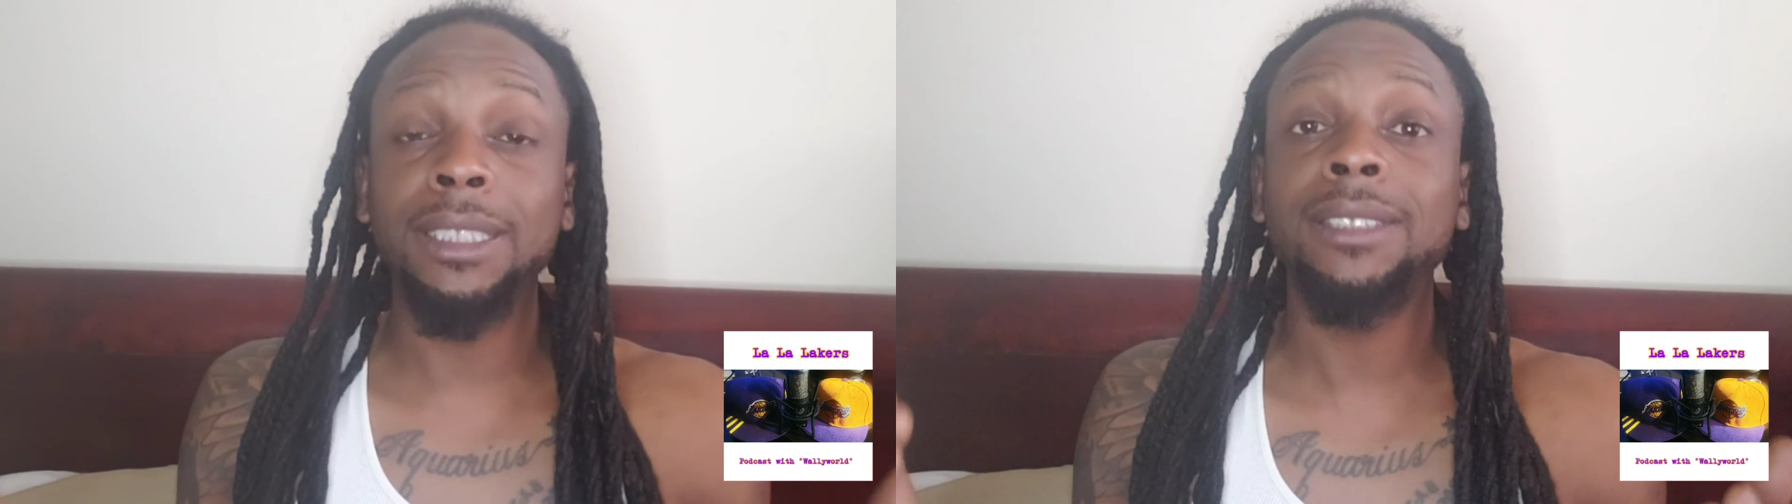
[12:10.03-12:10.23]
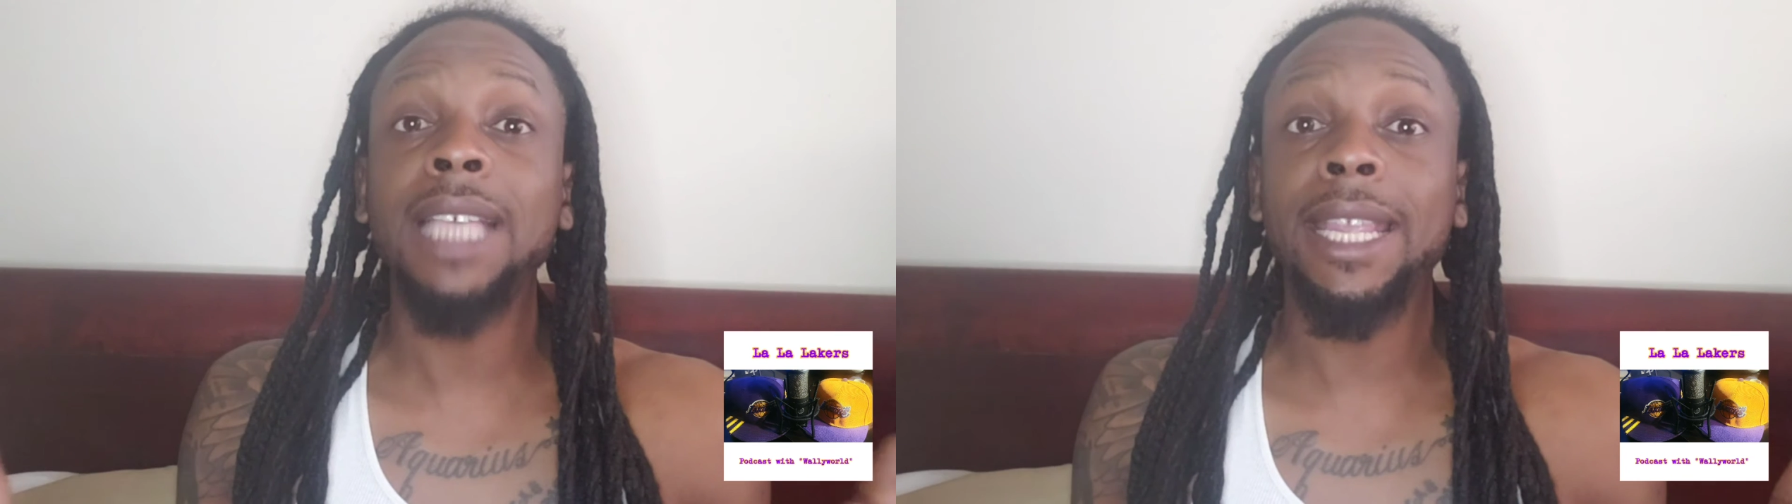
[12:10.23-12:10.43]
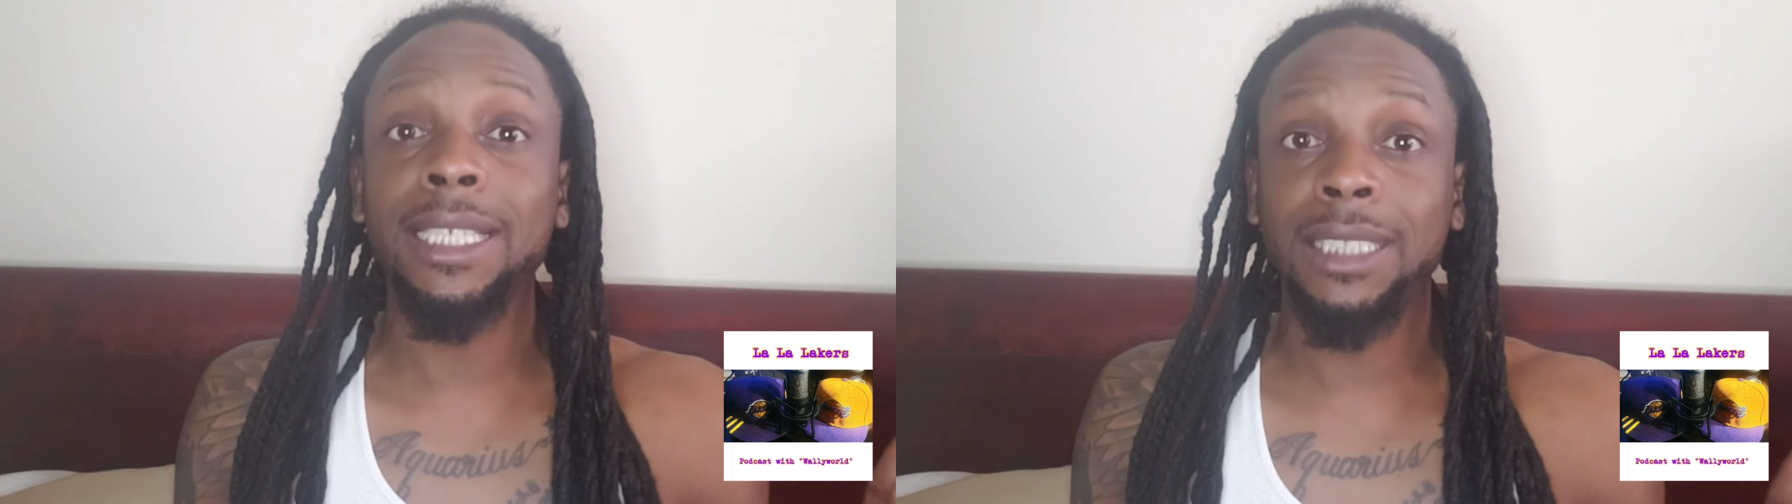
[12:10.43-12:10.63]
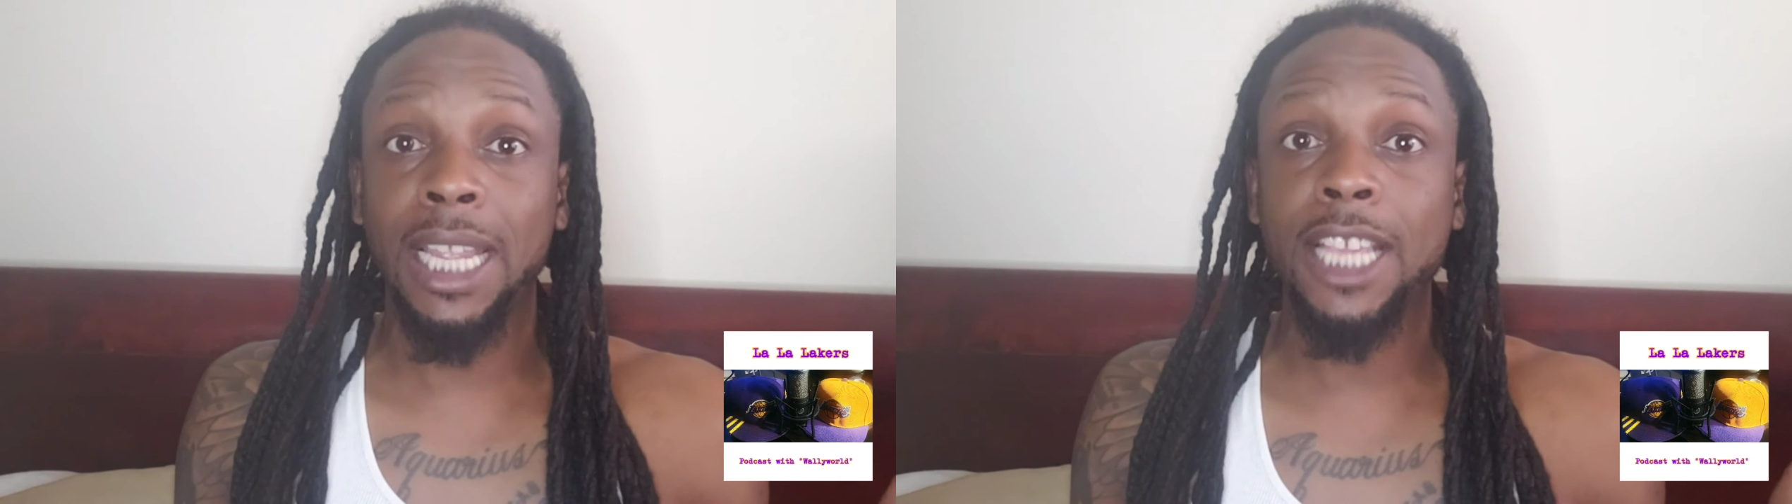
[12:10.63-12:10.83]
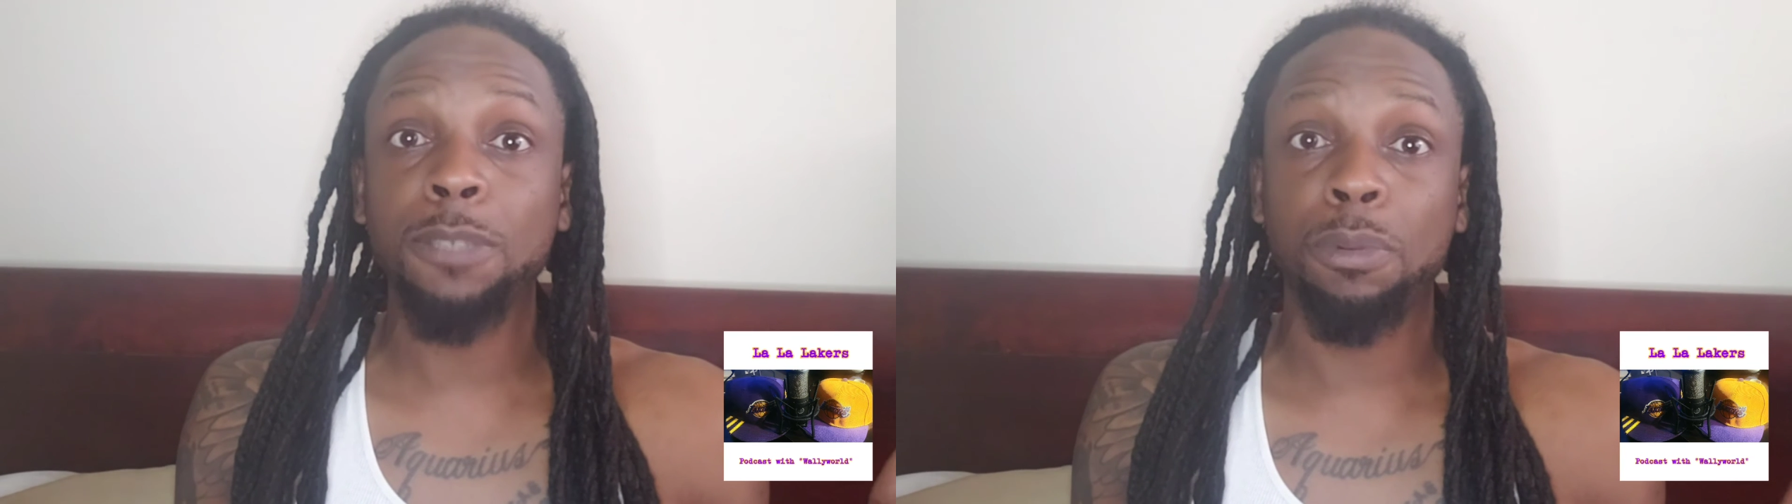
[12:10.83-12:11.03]
and second
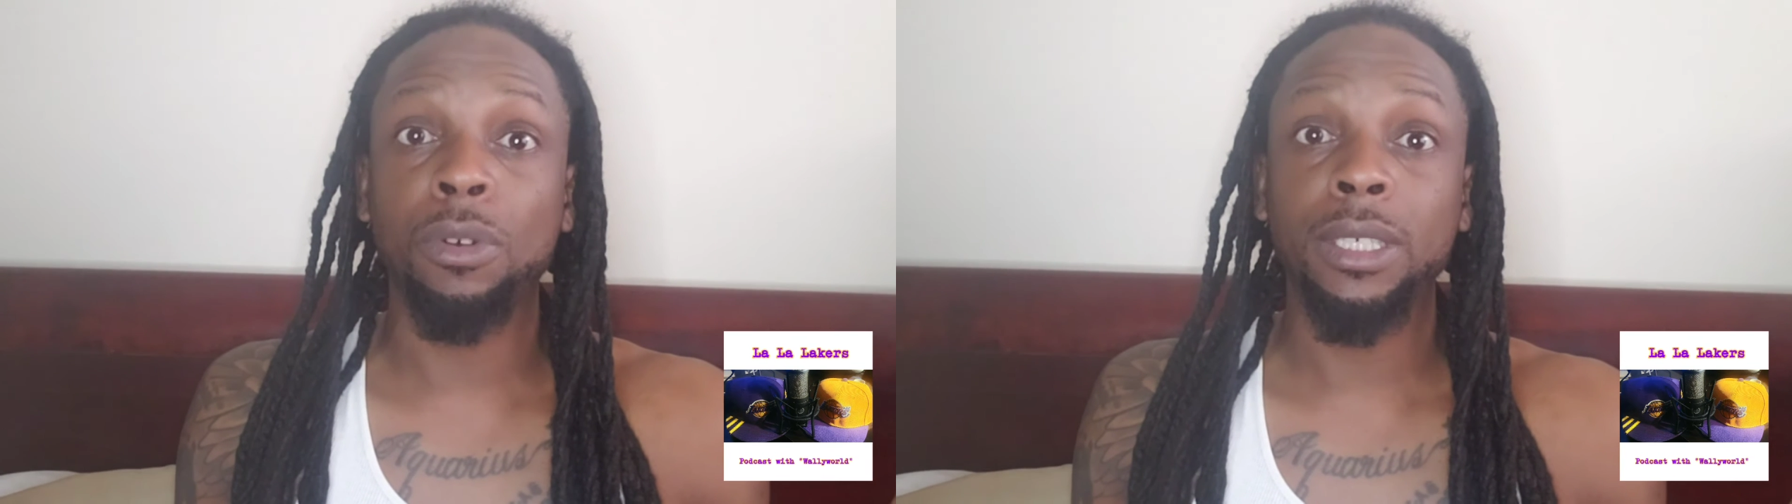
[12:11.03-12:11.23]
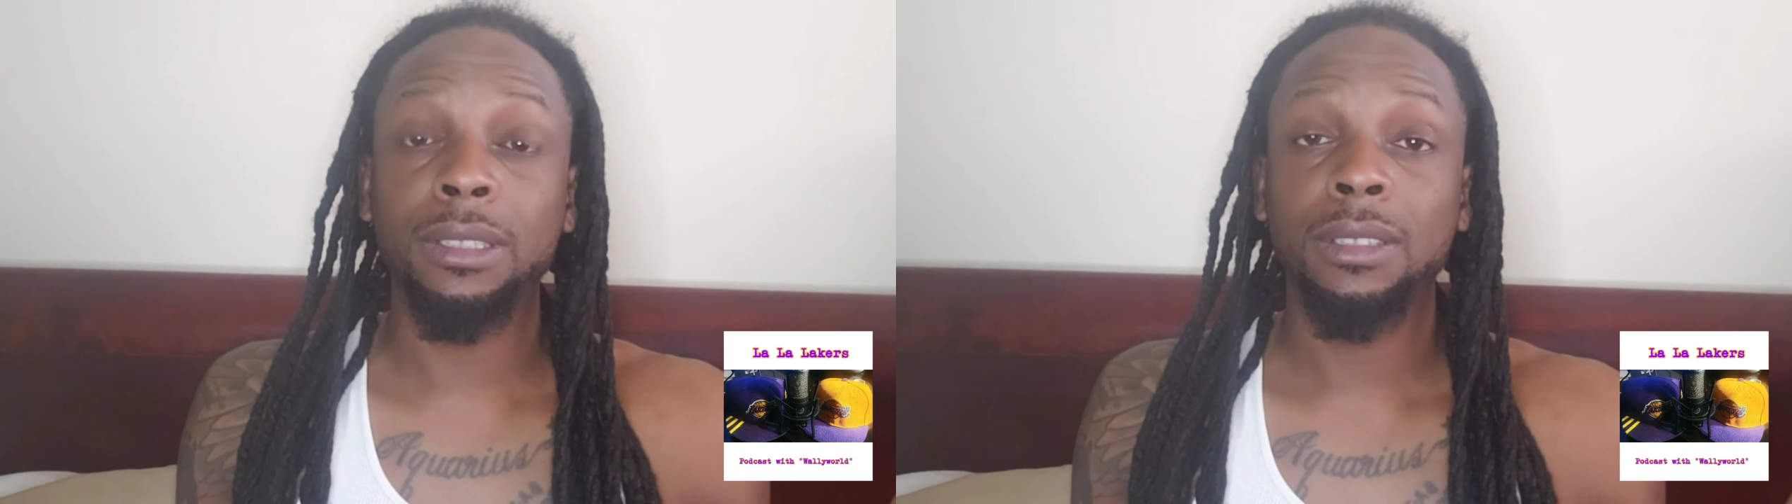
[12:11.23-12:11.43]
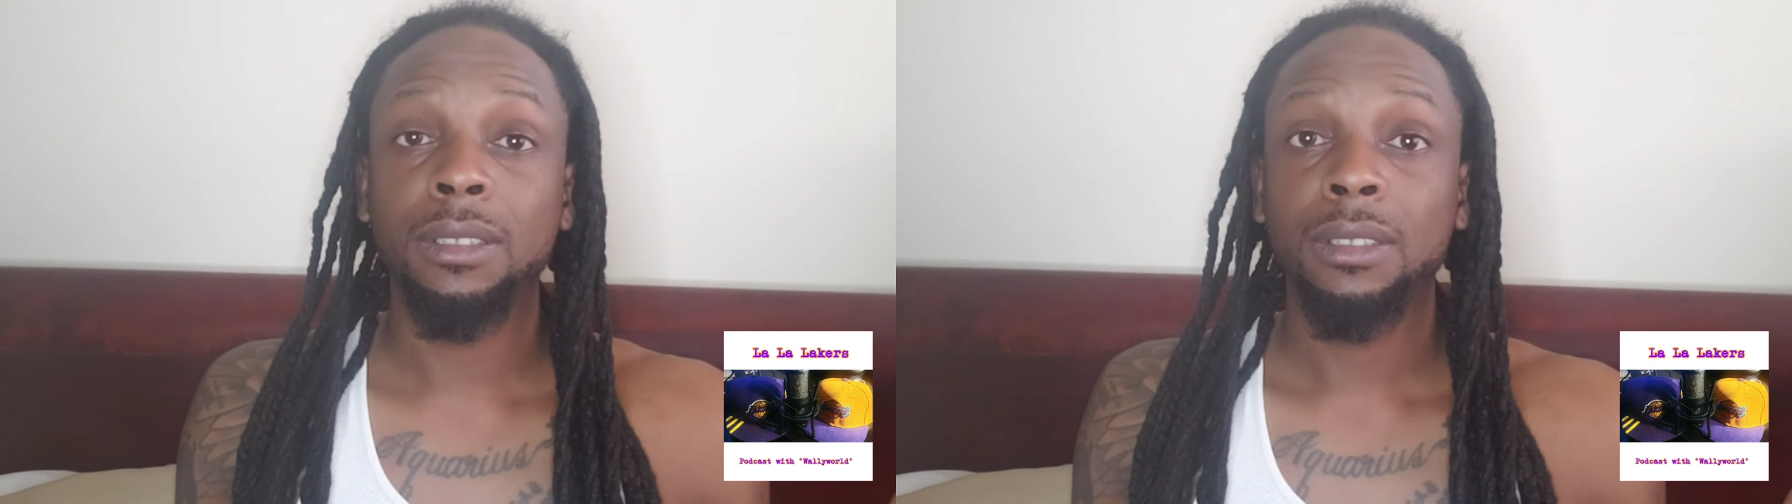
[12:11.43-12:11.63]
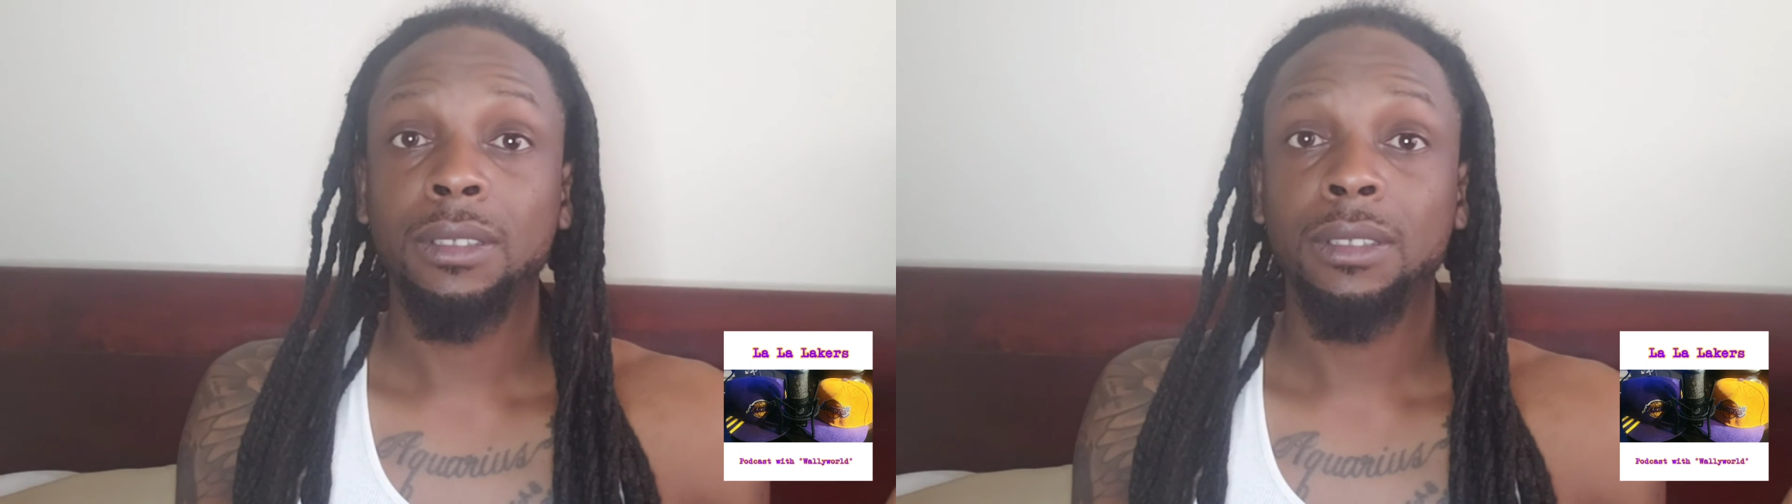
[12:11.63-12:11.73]
chance points.